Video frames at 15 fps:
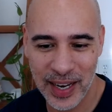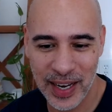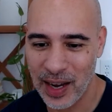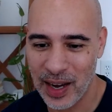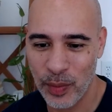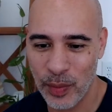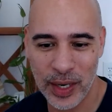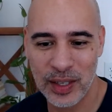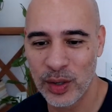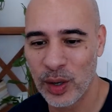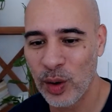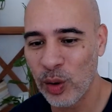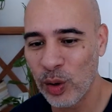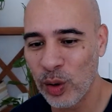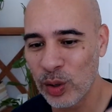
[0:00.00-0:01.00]
on. We can do a
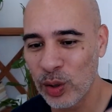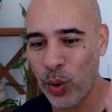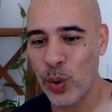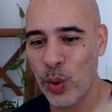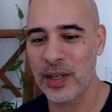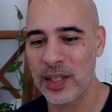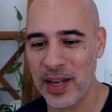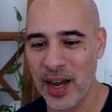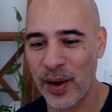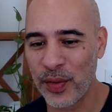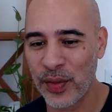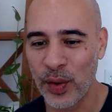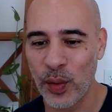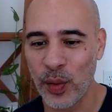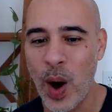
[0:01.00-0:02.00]
whole course on the
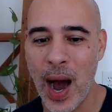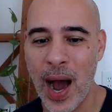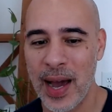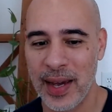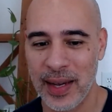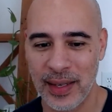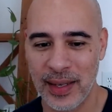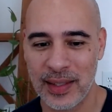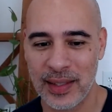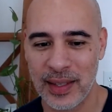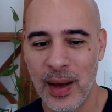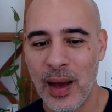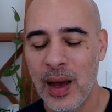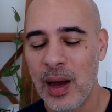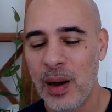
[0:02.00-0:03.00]
whys,
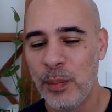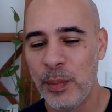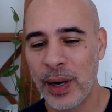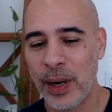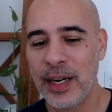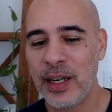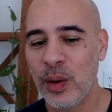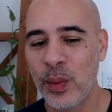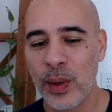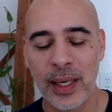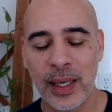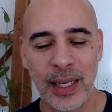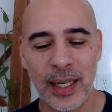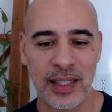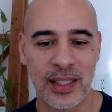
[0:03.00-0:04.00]
but I don't want to
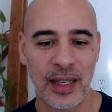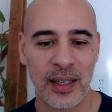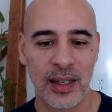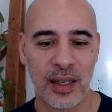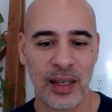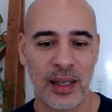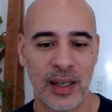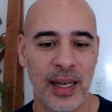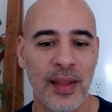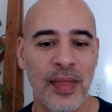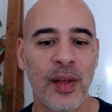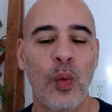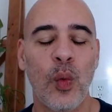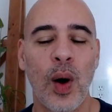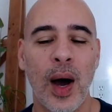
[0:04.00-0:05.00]
get stuck in the
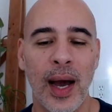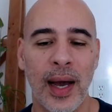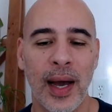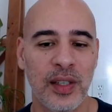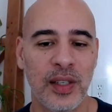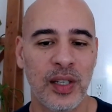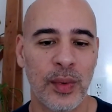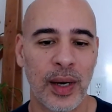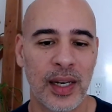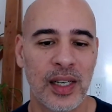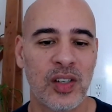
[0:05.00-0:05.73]
why too much.